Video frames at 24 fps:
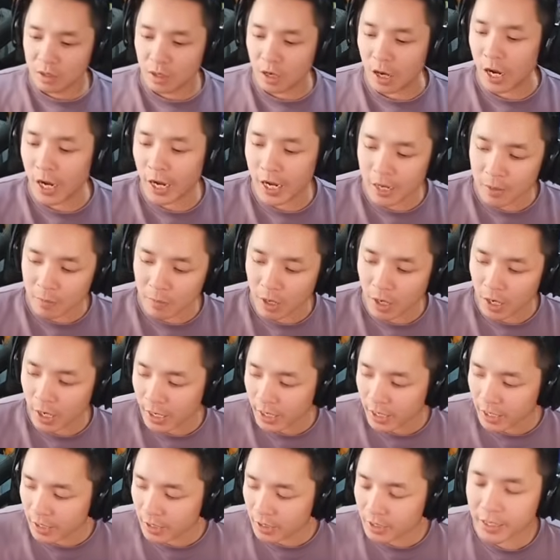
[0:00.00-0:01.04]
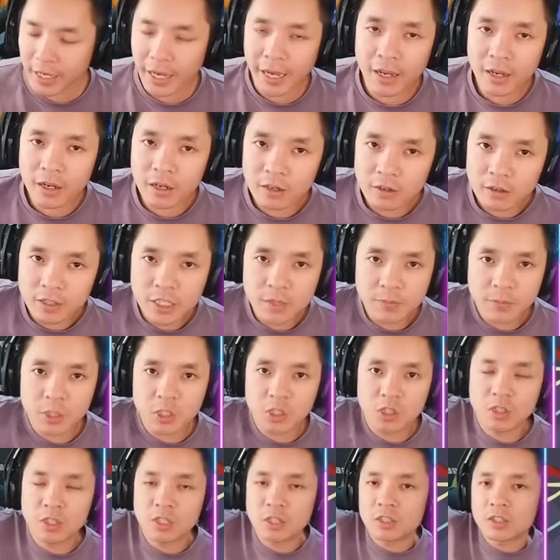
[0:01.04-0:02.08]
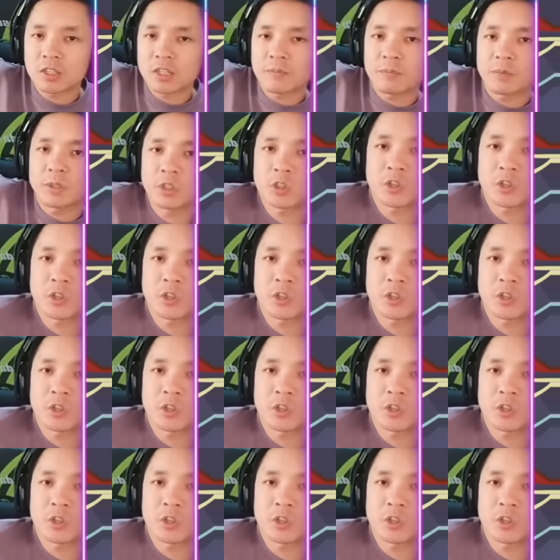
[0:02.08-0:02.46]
I am eyeing Gengar especially because I've been